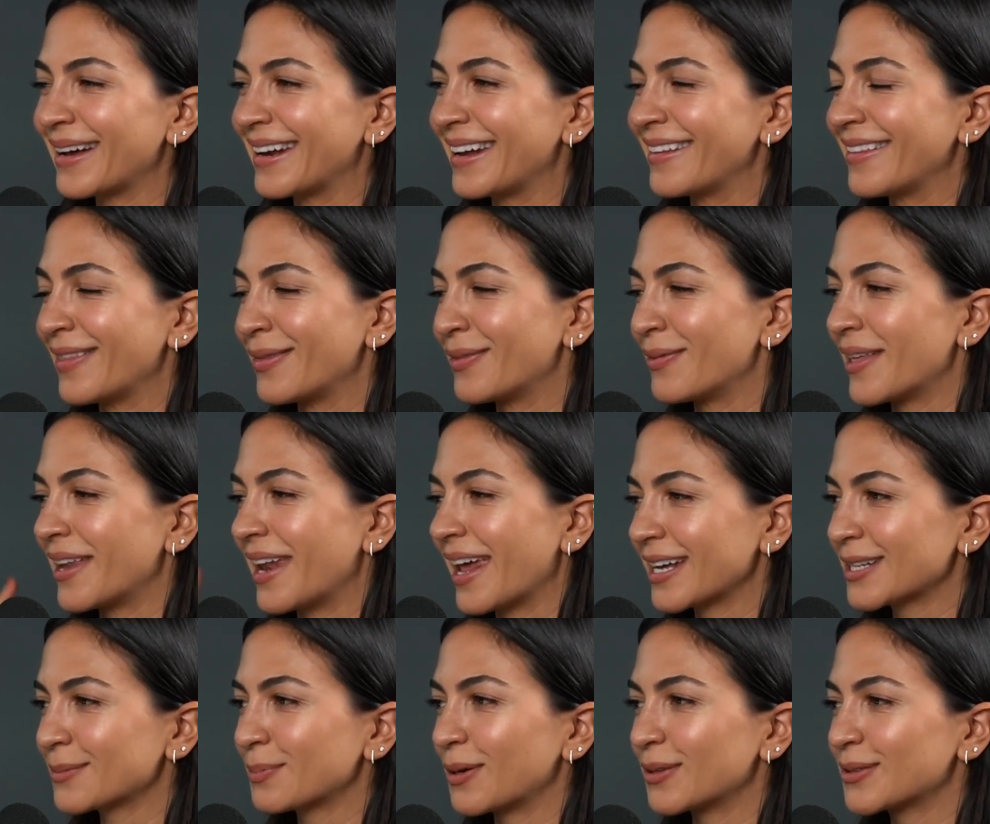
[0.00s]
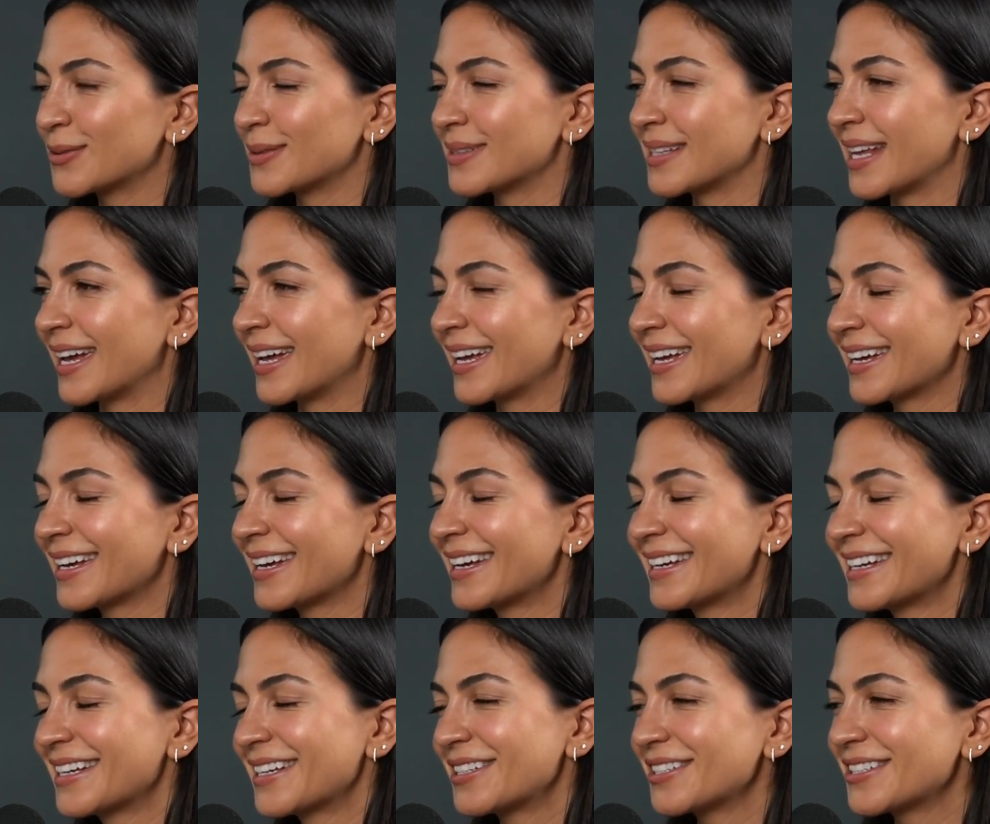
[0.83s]
And then the next post was like,
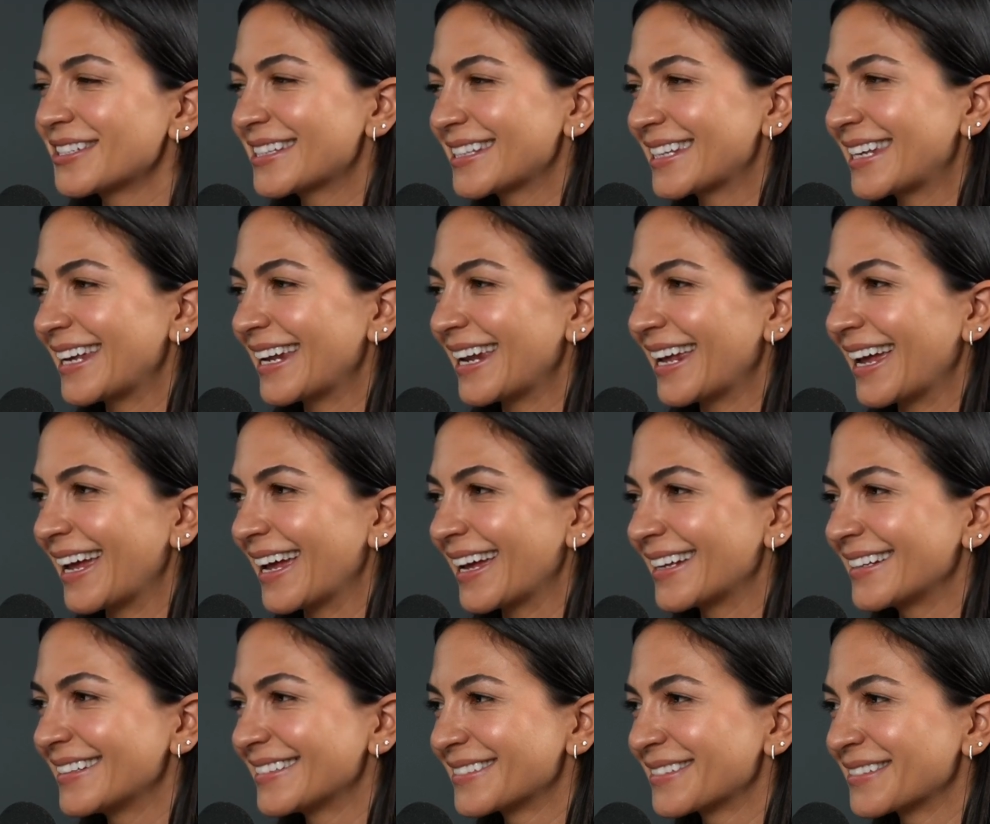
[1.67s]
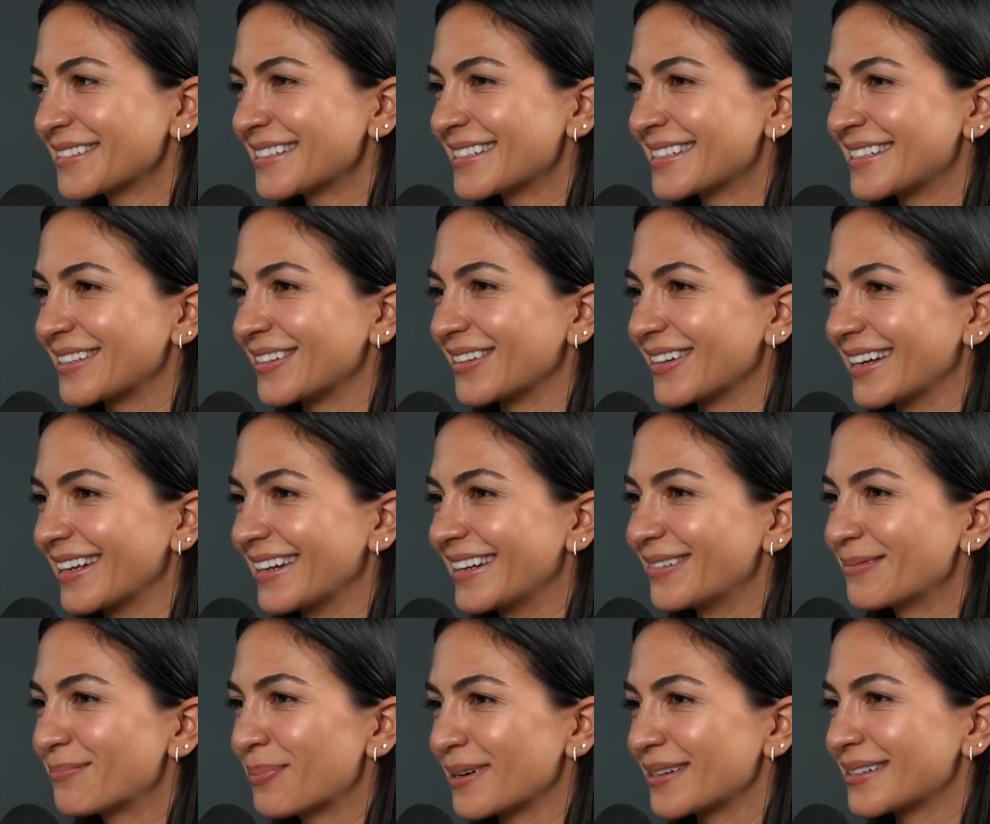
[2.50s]
just kidding, still going to
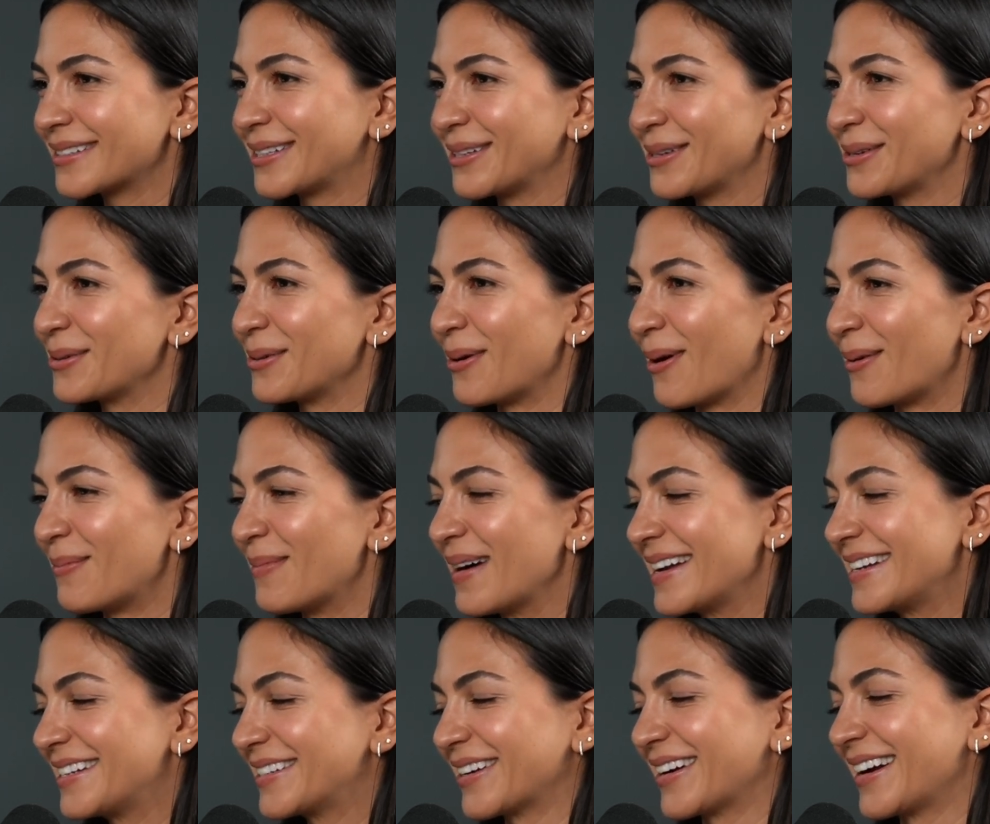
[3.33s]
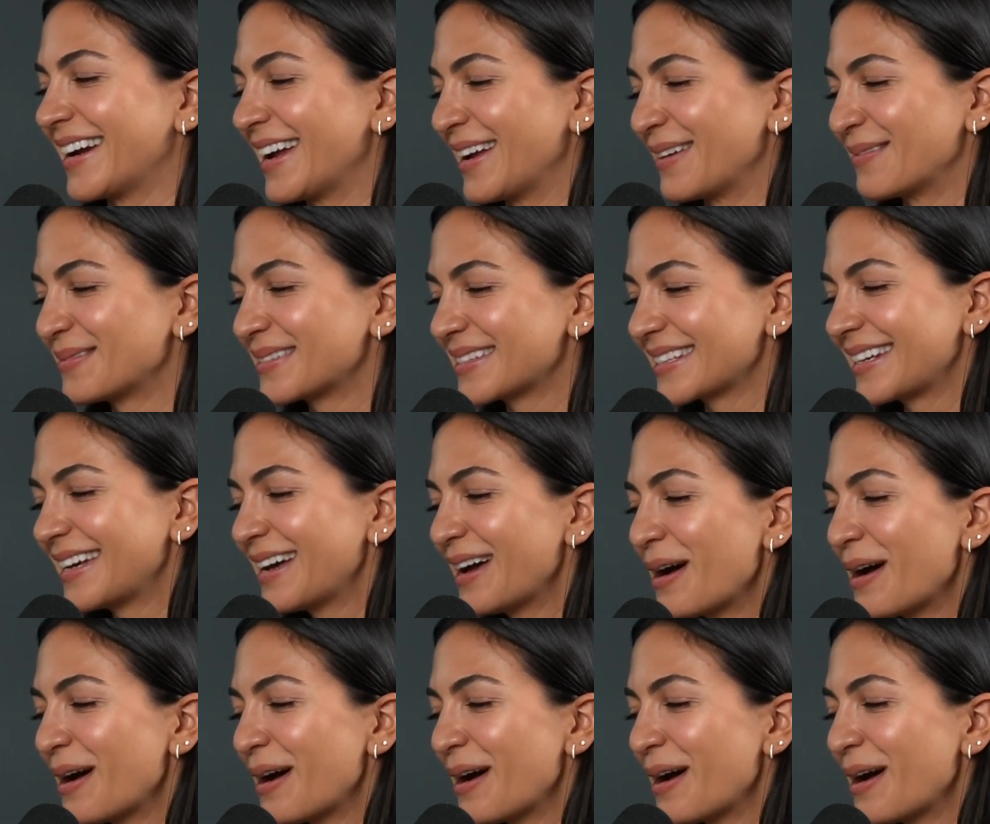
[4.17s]
pursue all my dreams.